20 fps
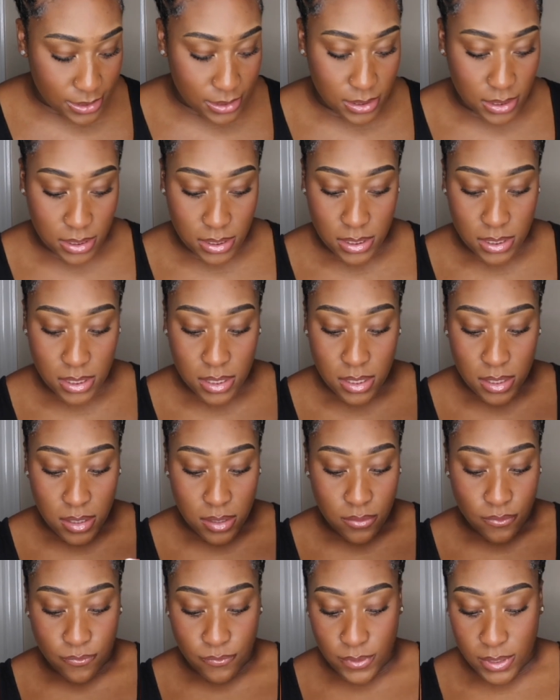to
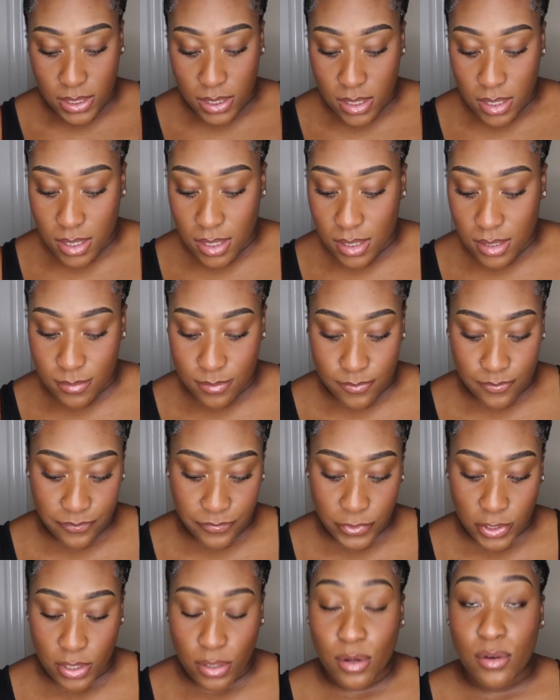re-up
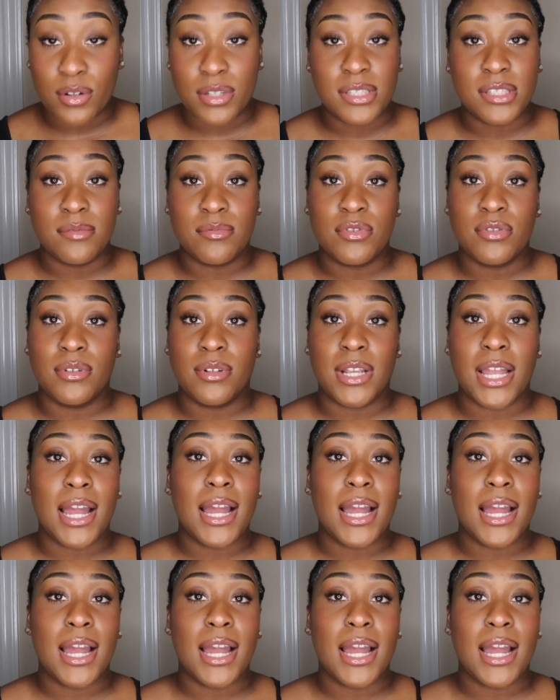on some jewelry.